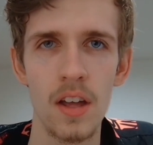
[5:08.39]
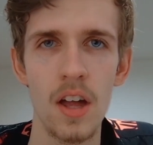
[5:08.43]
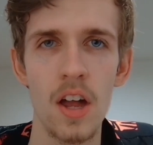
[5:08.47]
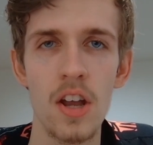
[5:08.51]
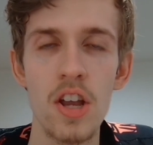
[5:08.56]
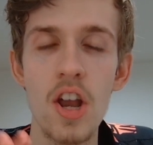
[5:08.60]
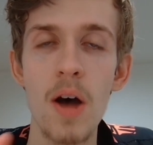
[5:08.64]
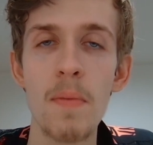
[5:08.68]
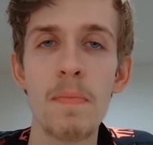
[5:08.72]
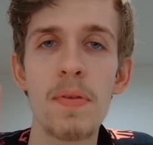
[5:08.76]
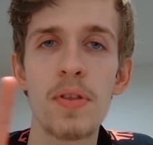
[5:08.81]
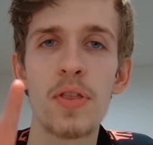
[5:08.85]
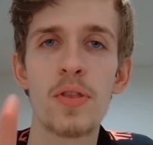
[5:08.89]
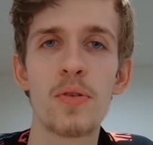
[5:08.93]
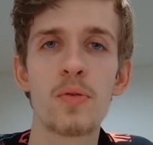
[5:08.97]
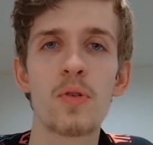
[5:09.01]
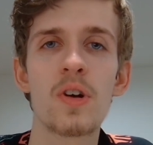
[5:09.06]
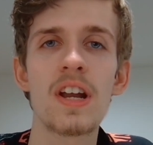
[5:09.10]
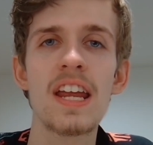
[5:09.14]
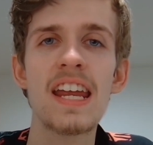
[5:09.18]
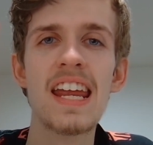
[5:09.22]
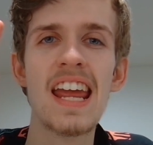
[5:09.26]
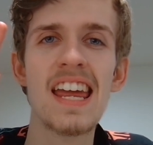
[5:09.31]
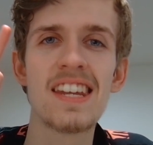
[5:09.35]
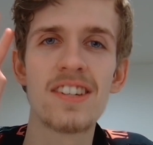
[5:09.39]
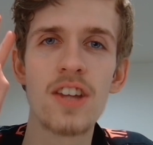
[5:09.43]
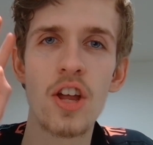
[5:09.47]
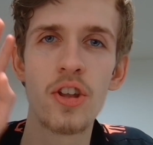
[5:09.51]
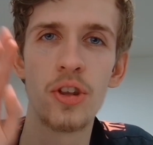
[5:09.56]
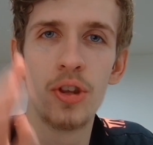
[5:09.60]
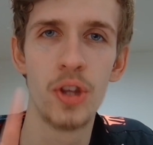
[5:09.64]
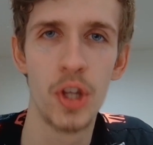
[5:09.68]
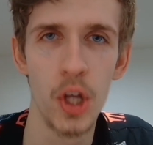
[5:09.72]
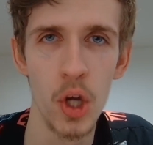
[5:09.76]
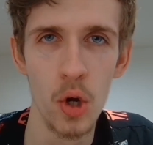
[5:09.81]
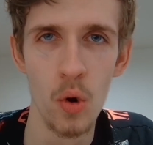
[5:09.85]
Number three is a
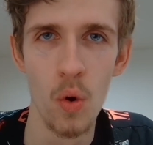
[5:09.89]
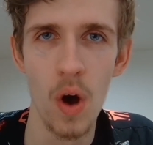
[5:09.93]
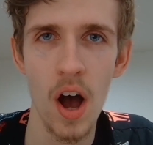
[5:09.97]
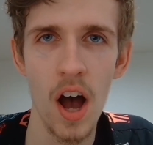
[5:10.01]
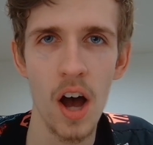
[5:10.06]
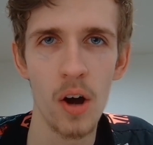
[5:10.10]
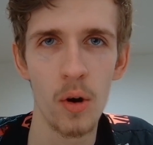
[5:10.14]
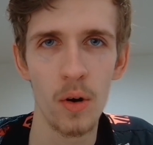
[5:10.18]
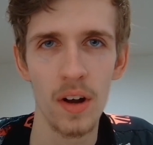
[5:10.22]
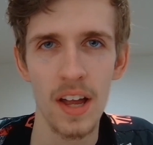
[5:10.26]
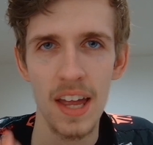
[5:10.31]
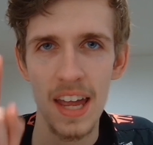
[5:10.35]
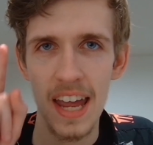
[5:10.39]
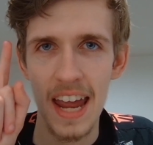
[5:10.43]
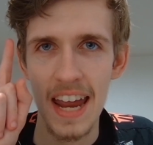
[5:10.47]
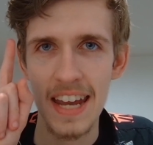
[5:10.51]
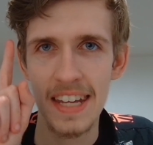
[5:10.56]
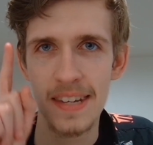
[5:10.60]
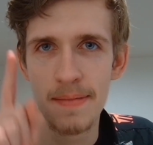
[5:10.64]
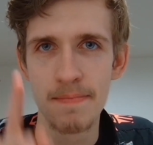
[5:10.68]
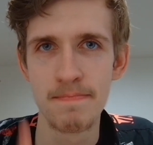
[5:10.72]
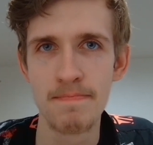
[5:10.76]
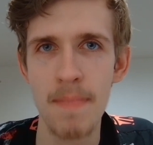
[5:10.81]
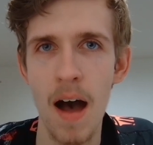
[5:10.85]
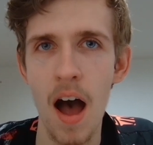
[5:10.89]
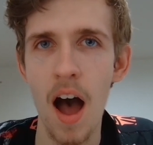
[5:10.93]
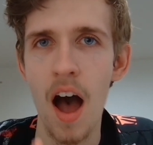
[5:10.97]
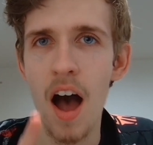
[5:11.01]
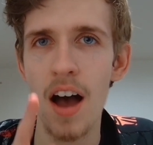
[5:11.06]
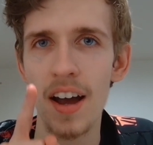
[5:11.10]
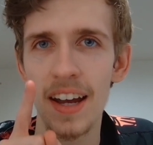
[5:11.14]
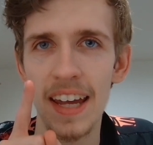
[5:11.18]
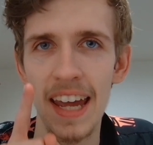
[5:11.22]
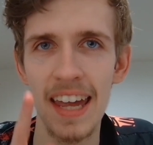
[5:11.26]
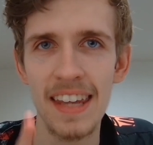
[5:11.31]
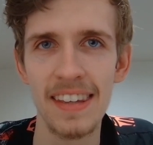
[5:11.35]
duo. It's
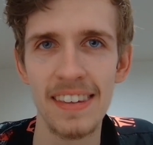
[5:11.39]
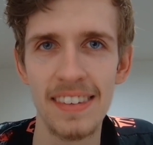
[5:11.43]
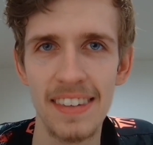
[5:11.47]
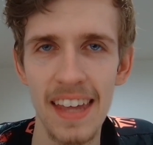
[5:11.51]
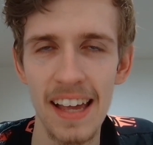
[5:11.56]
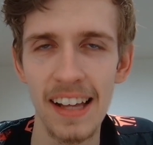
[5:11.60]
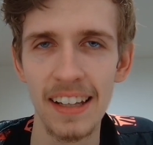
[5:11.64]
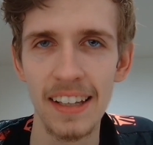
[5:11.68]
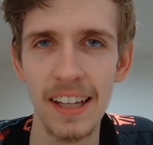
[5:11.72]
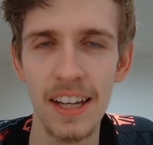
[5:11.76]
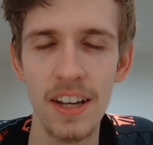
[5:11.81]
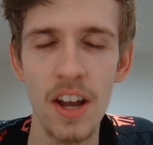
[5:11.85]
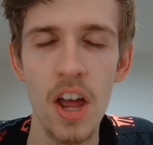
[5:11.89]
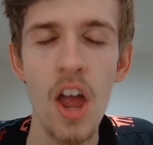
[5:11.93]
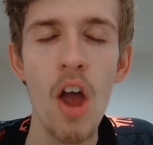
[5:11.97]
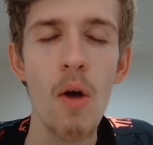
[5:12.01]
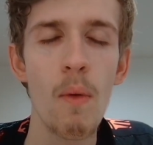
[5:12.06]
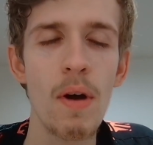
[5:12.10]
Mark and Dylan.